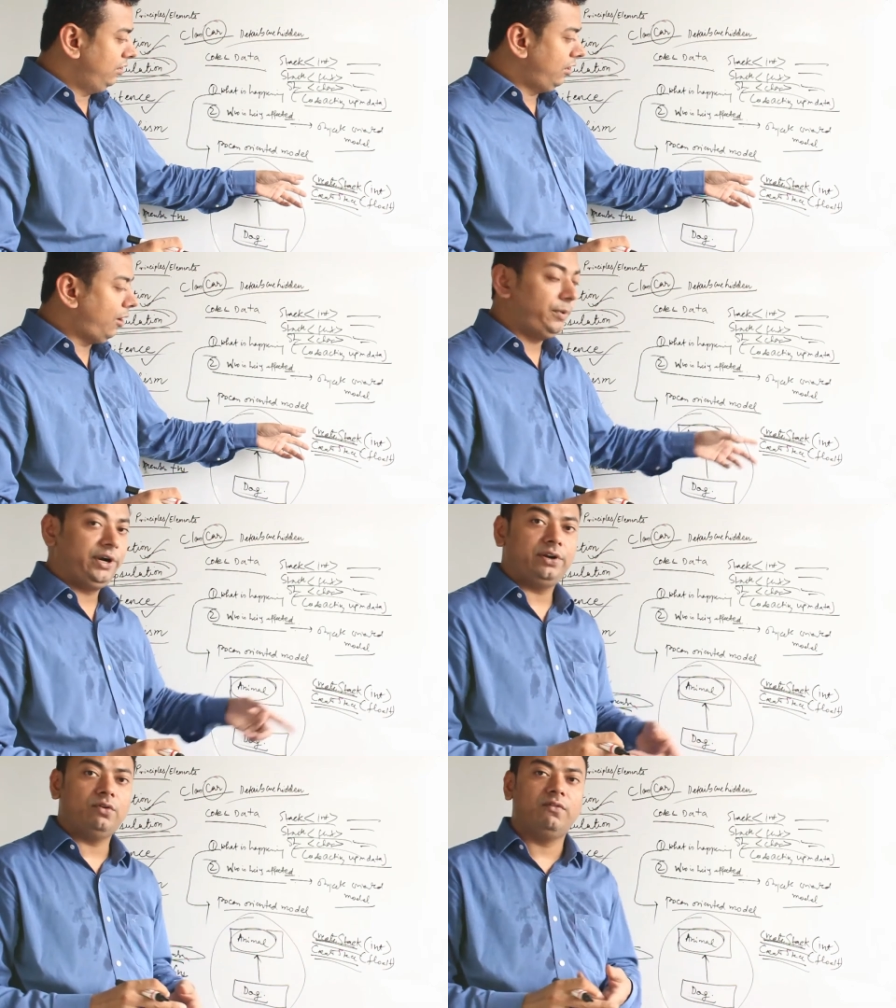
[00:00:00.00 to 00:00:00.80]

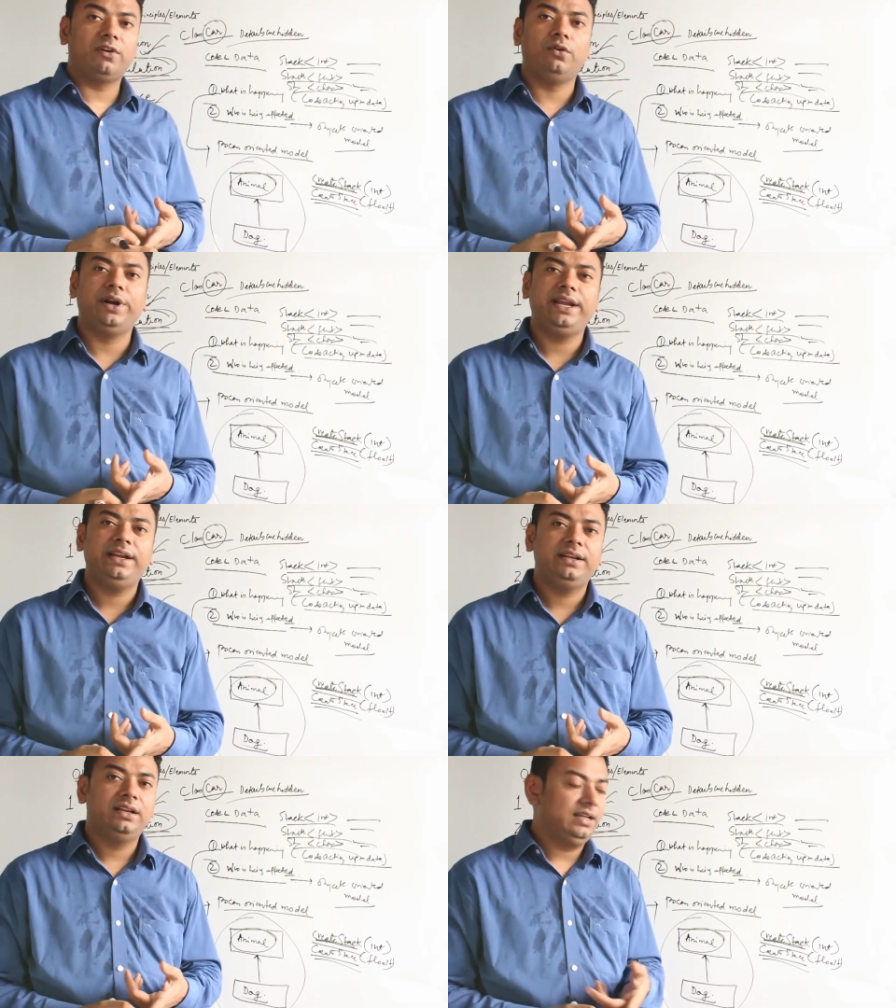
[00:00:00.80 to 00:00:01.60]
operator overloading,
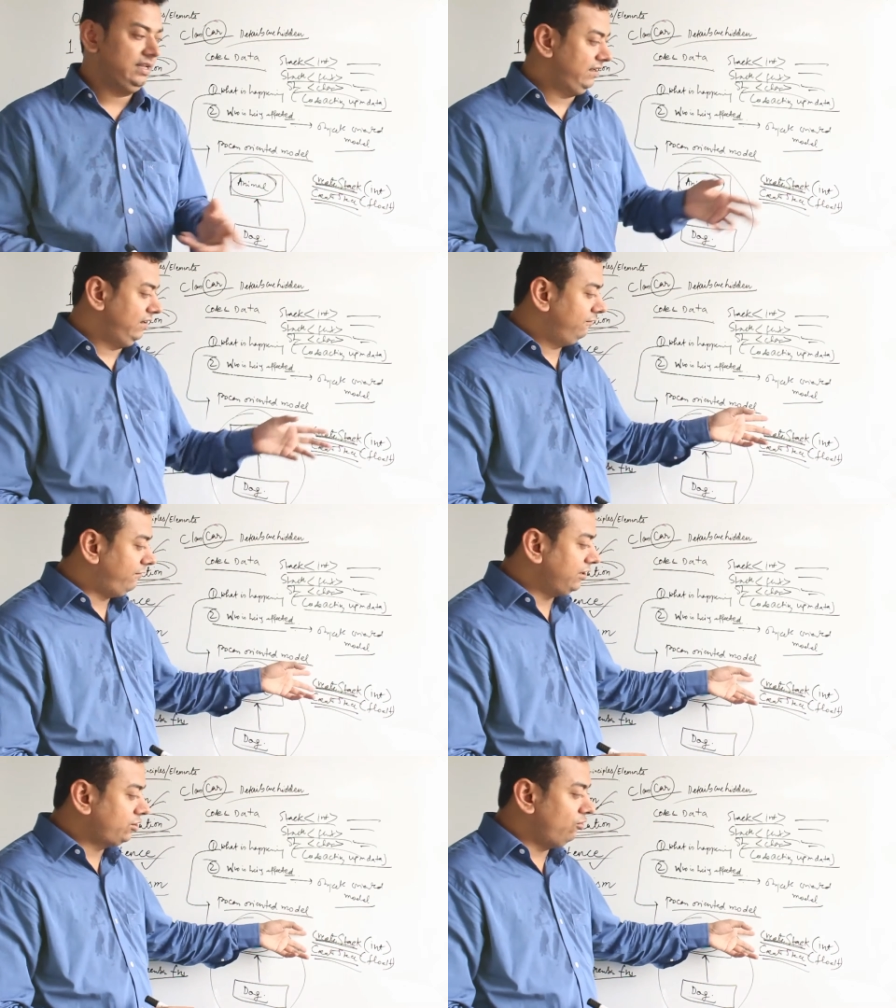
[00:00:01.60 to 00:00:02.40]

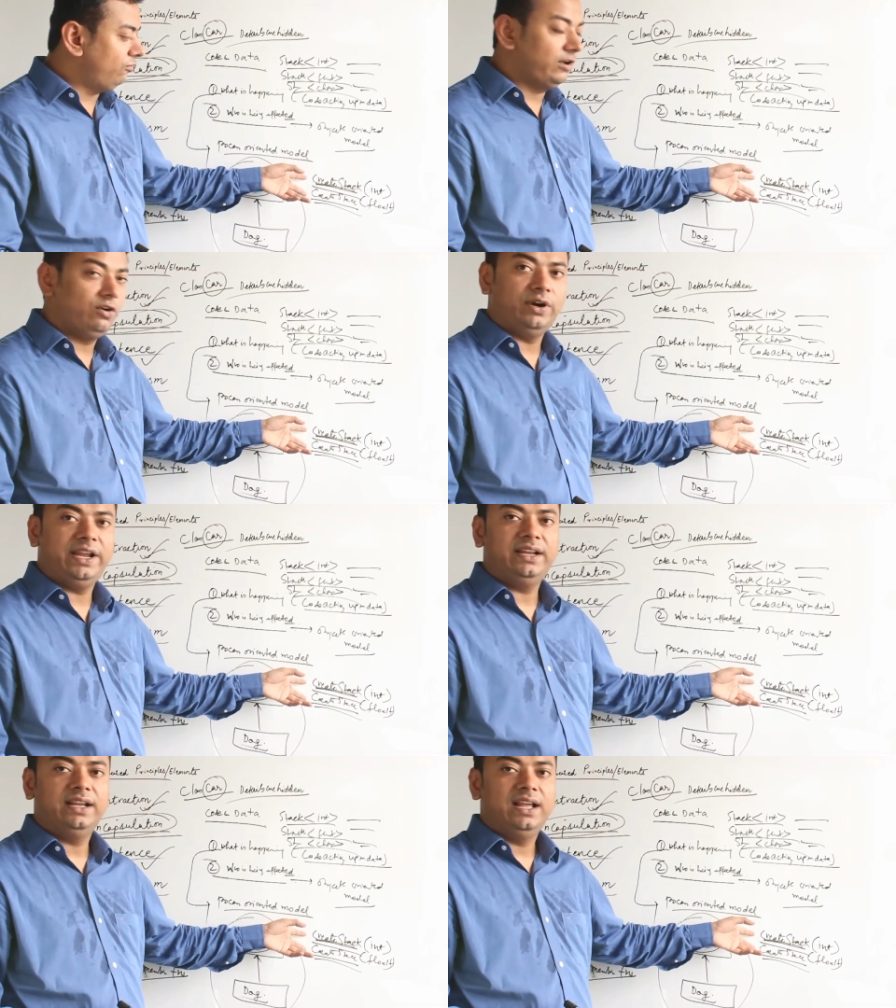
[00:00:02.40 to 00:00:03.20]
function
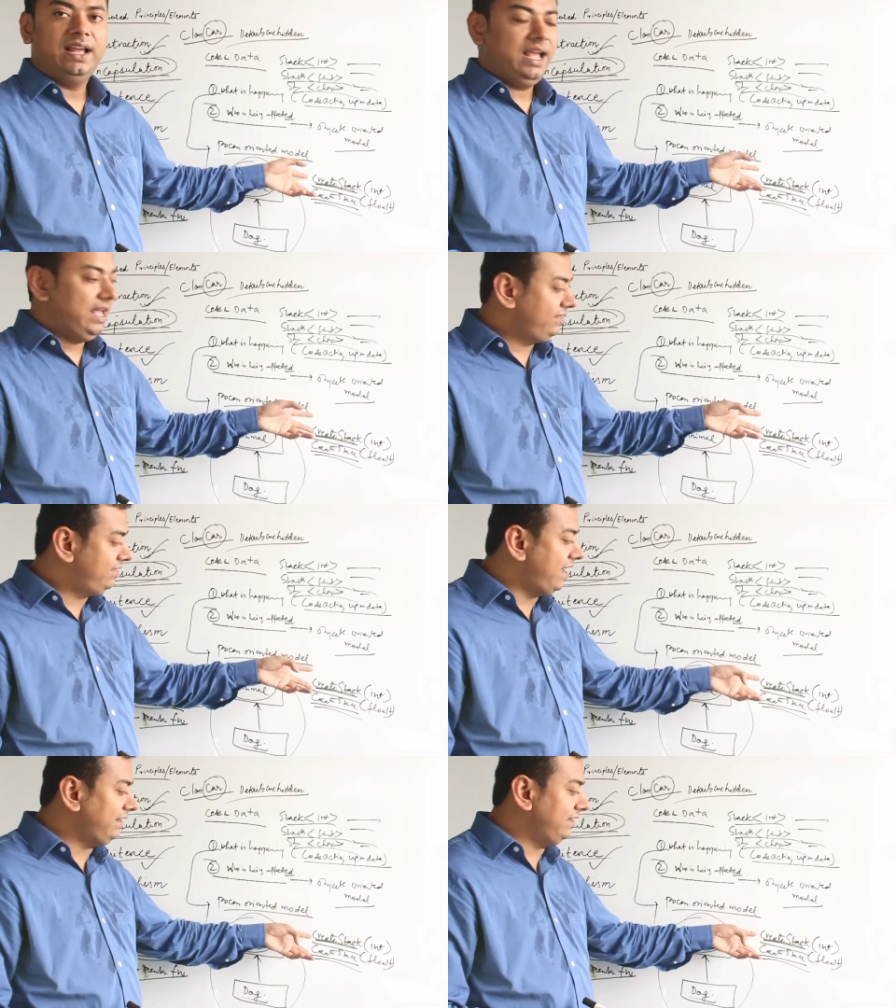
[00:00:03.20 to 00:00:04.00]
overloading, and
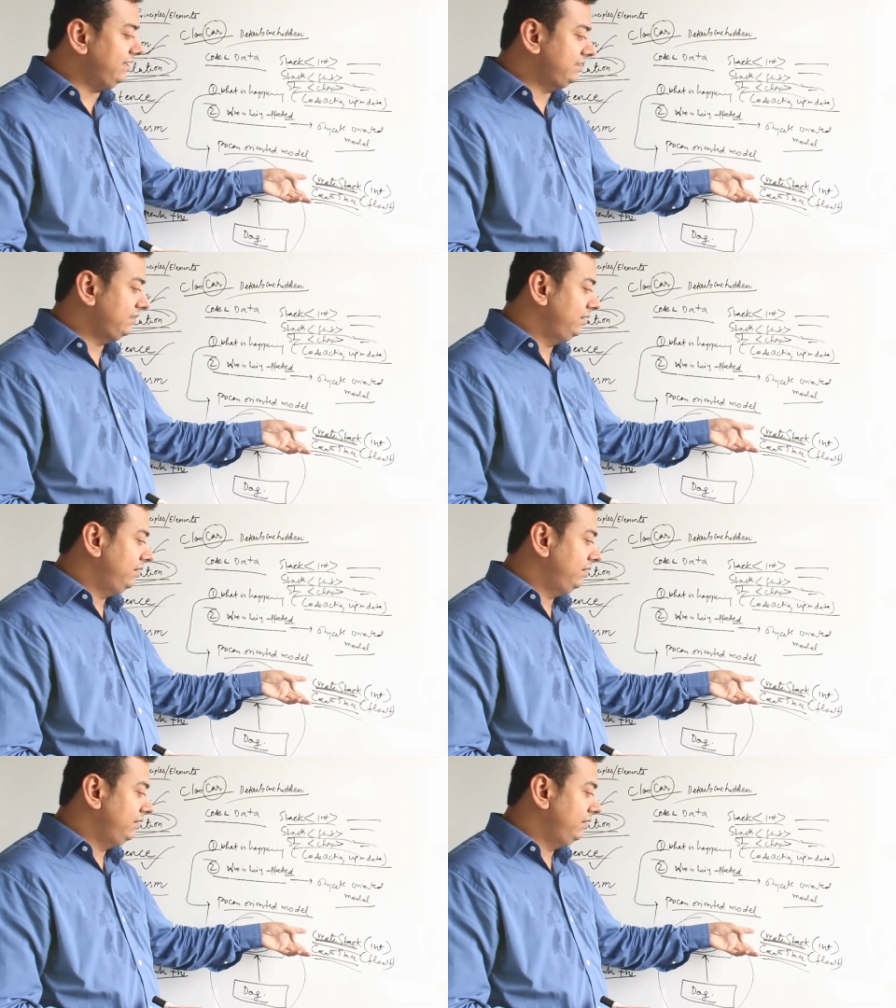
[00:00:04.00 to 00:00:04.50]
that is